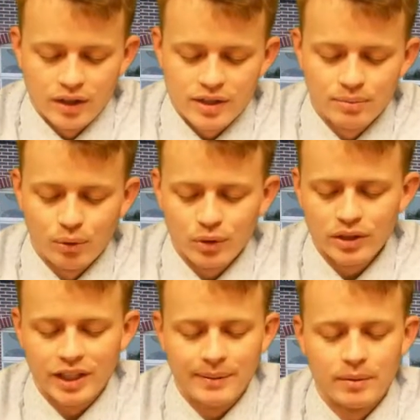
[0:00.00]
it's
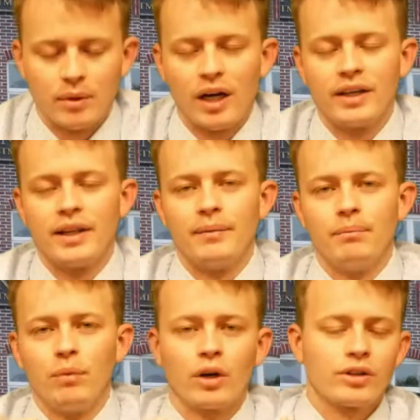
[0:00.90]
important to keep in mind
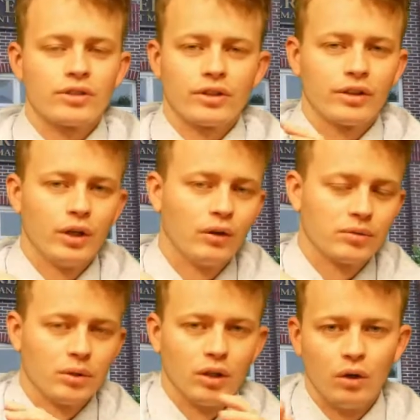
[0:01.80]
that markets are going to go
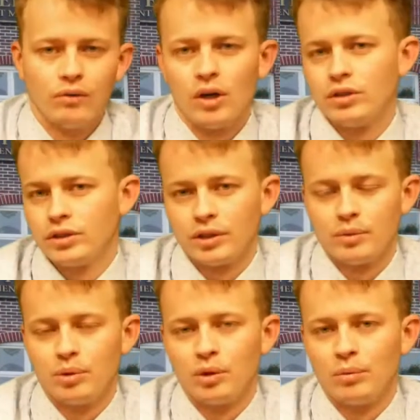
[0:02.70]
from a low volatility
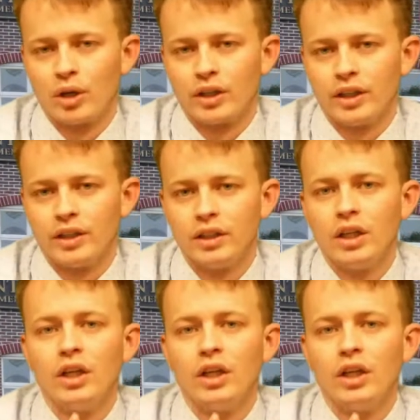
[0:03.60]
bull market